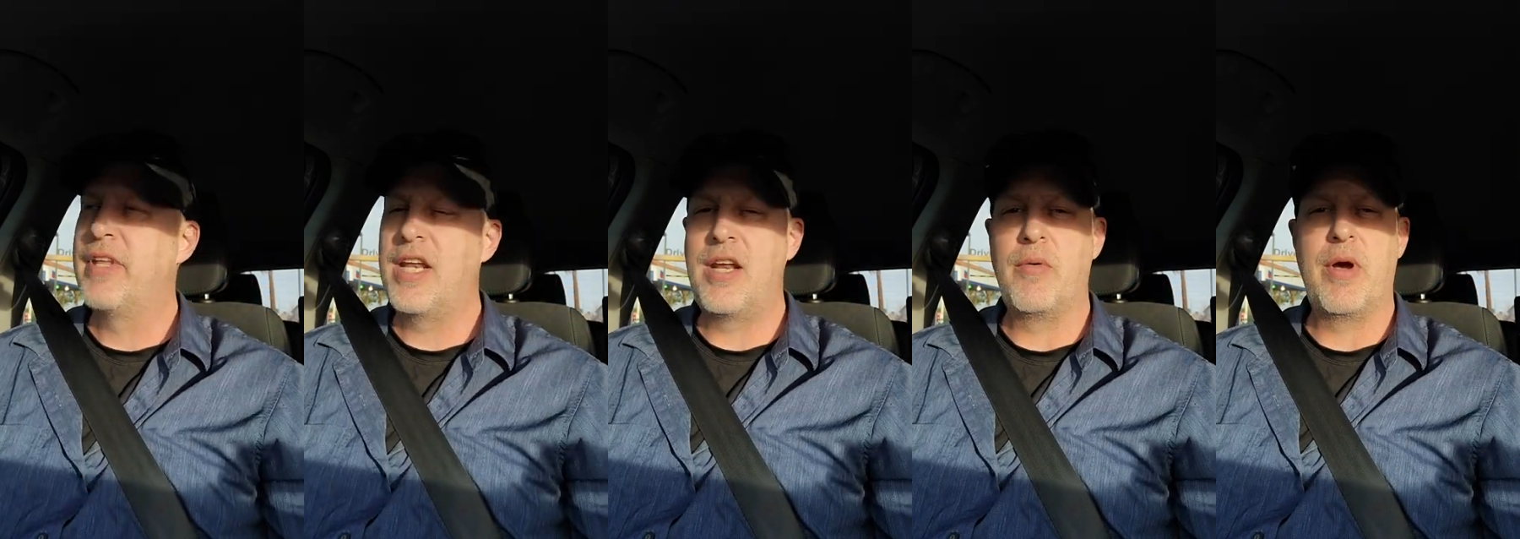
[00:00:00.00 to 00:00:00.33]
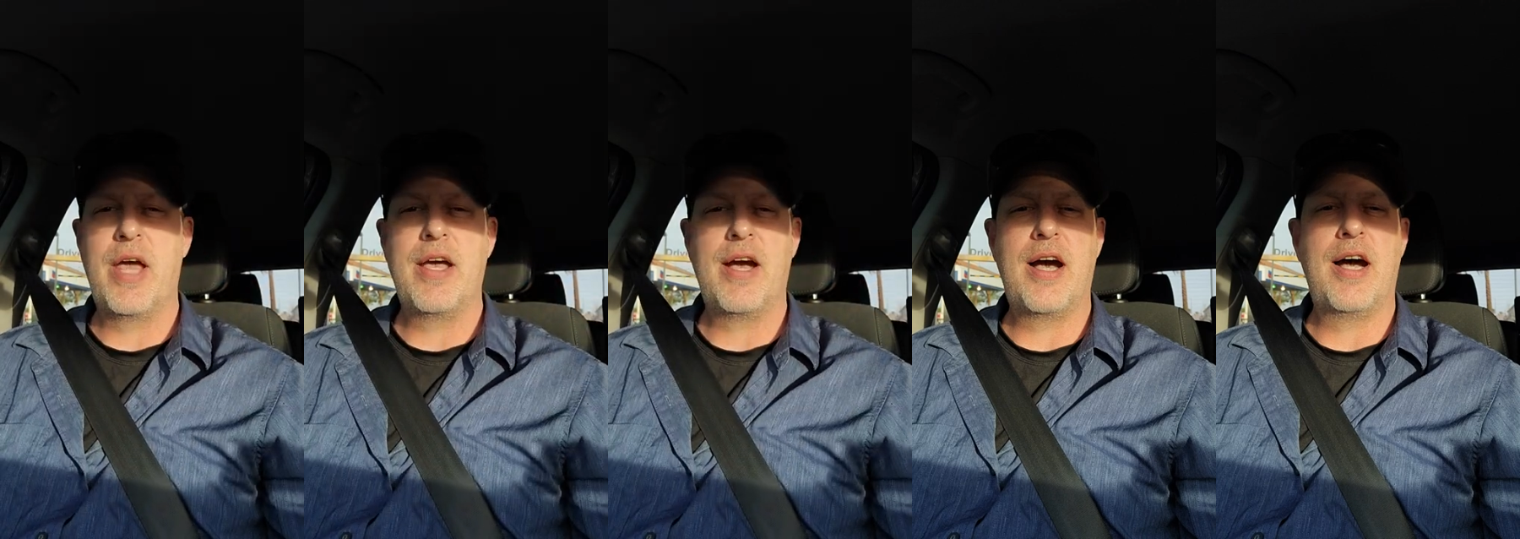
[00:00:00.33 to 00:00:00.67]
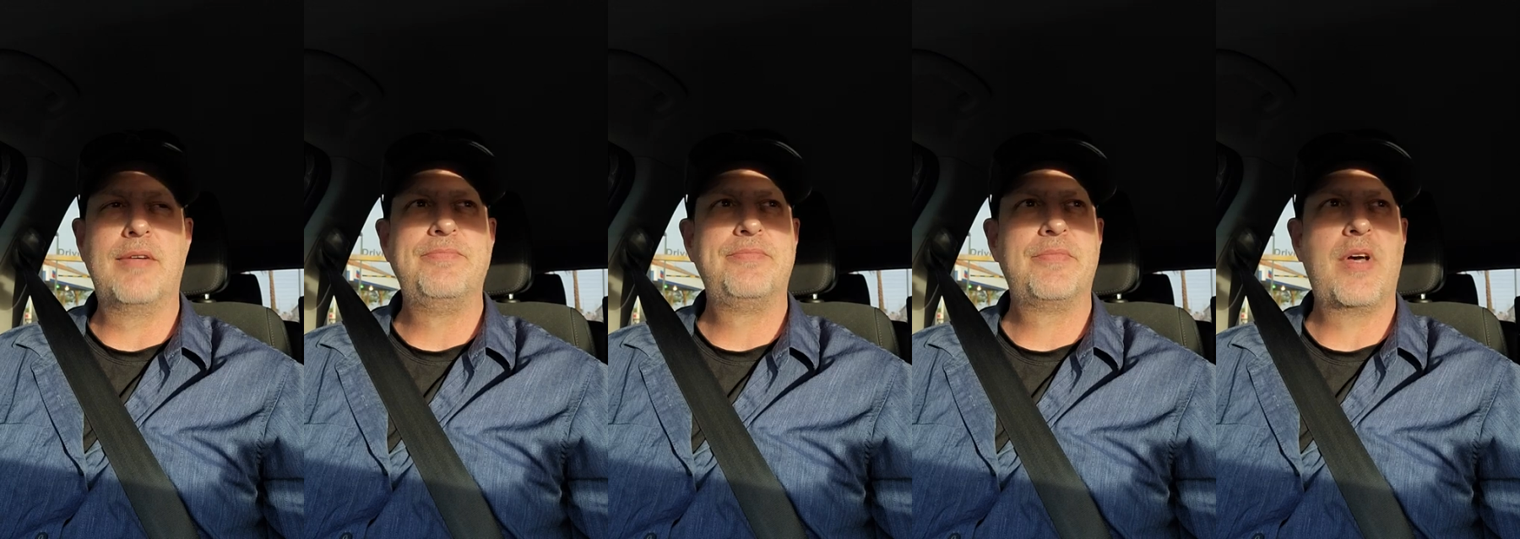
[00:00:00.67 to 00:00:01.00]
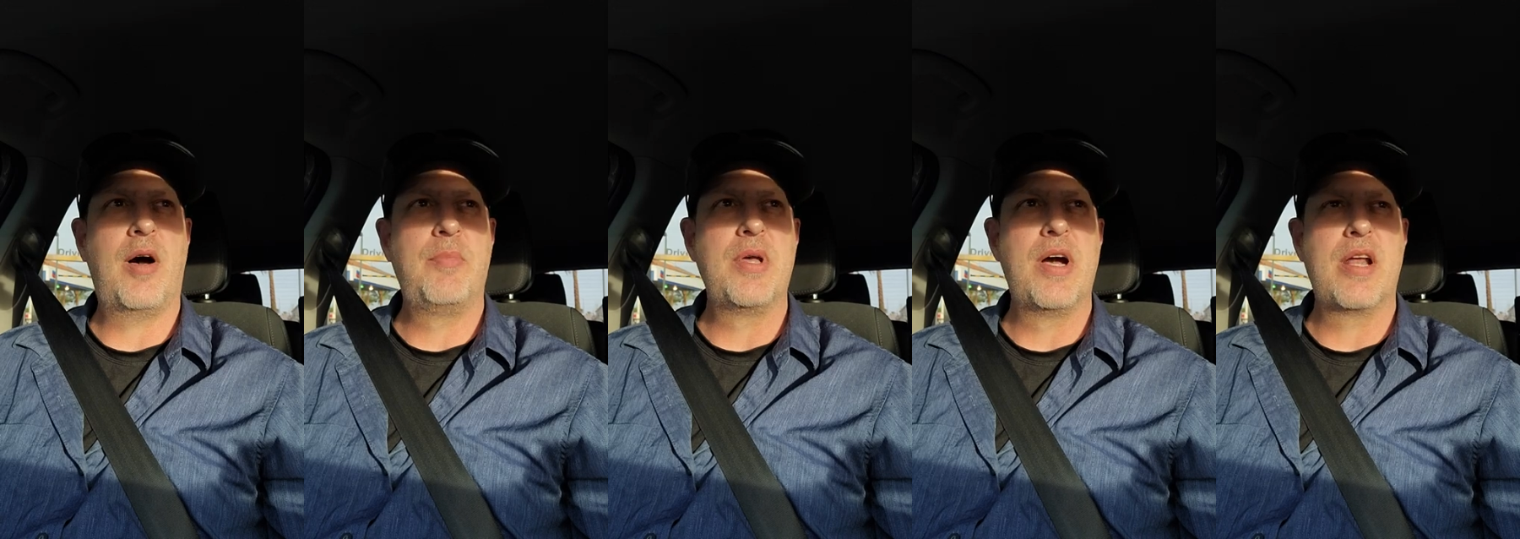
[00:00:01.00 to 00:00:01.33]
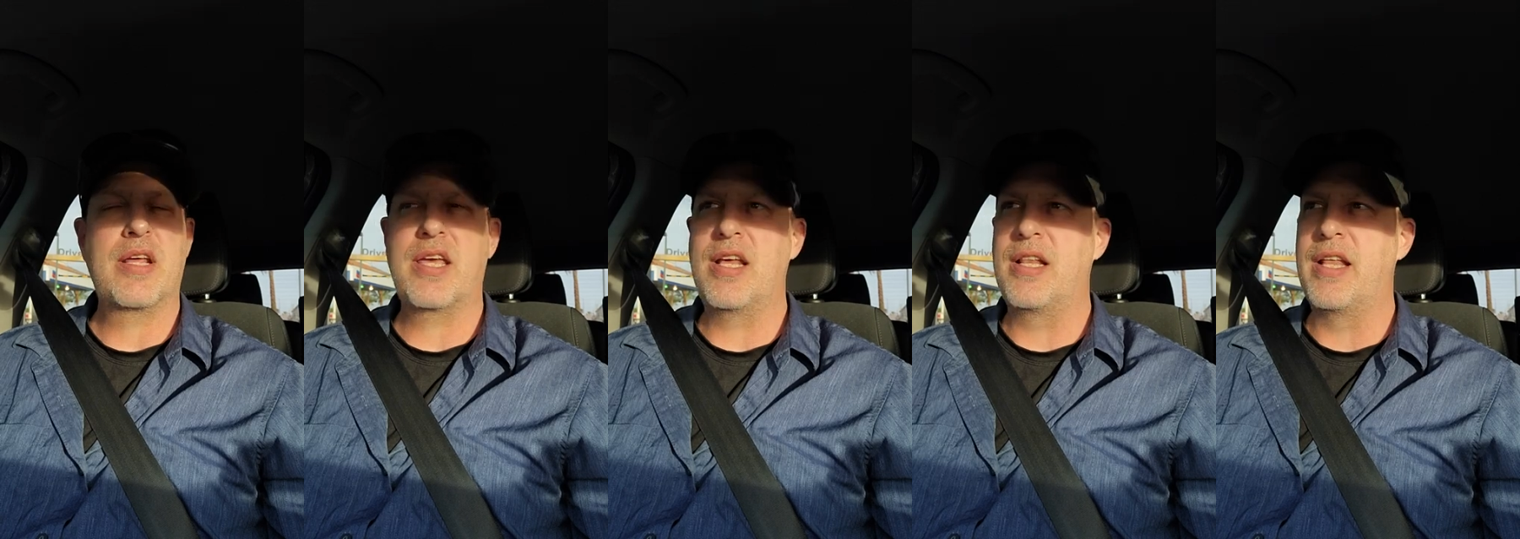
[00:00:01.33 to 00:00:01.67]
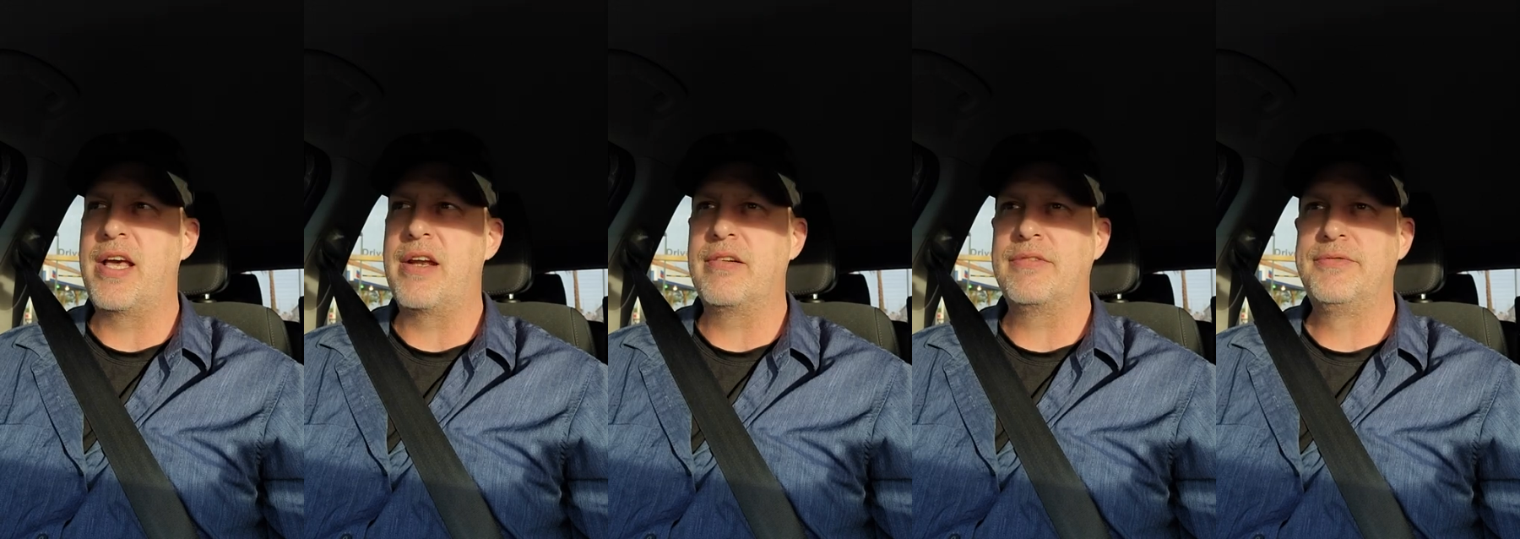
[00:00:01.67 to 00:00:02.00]
Anyway, uh, I'll be on again
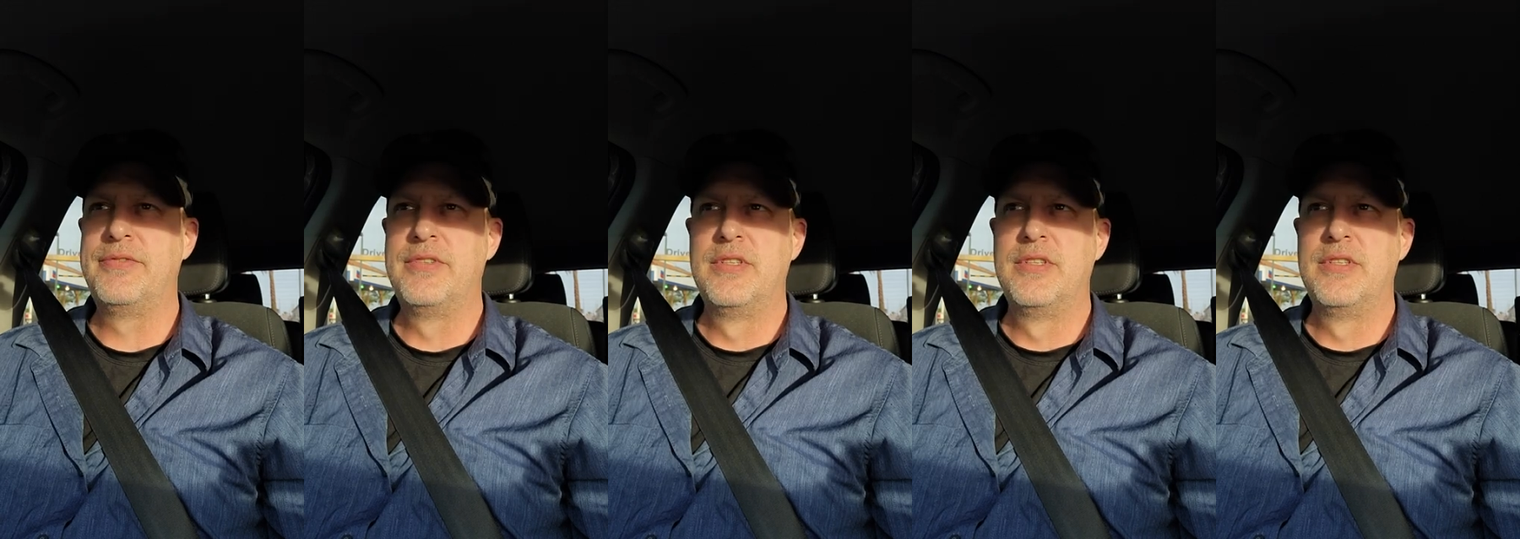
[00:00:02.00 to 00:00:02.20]
later.